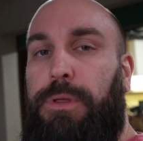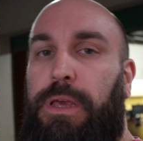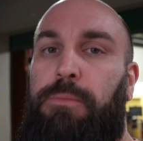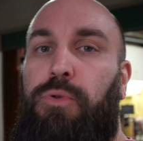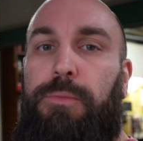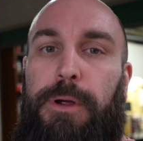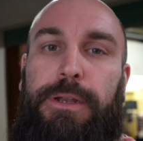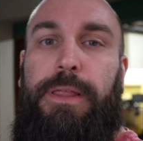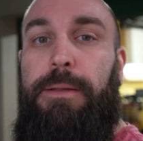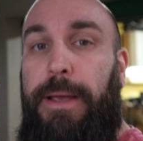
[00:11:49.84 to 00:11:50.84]
was an import
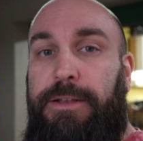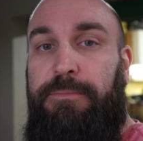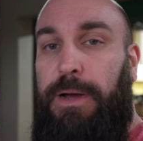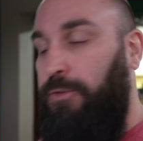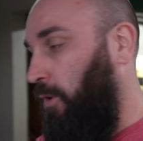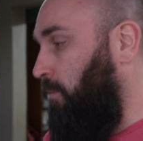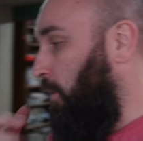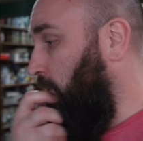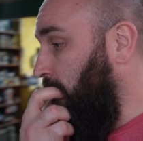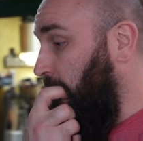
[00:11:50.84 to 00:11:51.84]
motor that a mate of mine
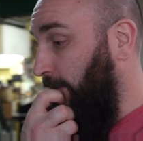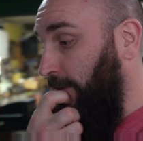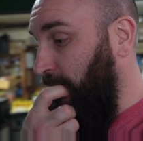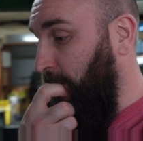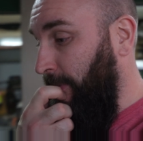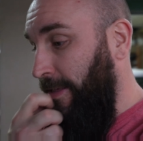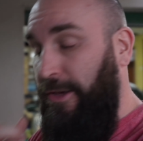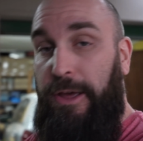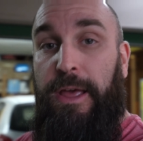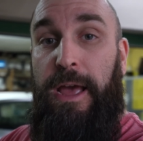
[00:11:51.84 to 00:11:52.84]
transplanted into his Jimny.
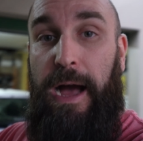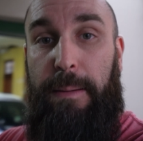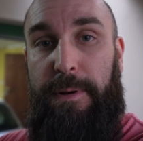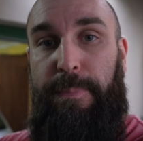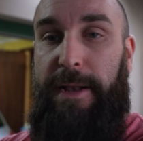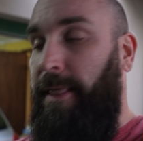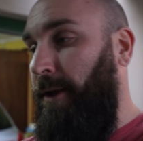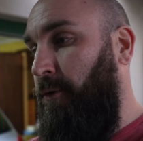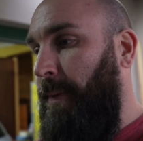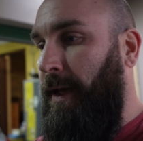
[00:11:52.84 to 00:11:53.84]
So I'm going to button
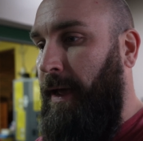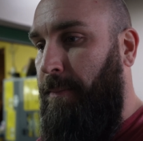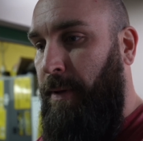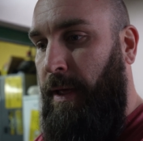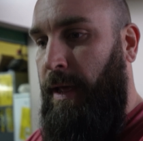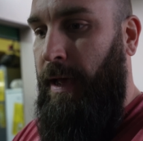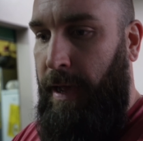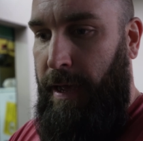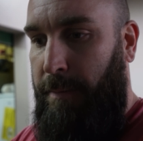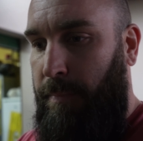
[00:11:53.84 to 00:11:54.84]
that all back up.
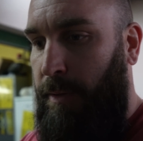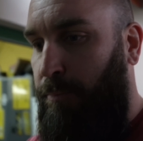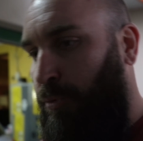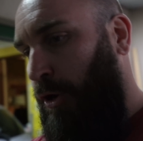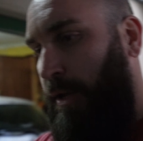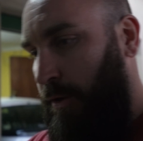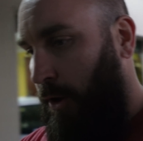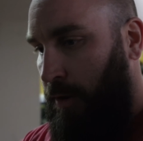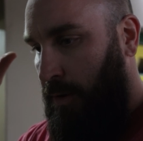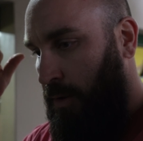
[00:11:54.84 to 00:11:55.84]
Pulleys
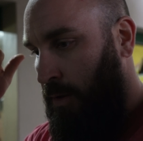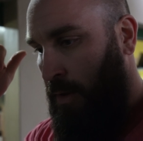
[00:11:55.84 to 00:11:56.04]
on.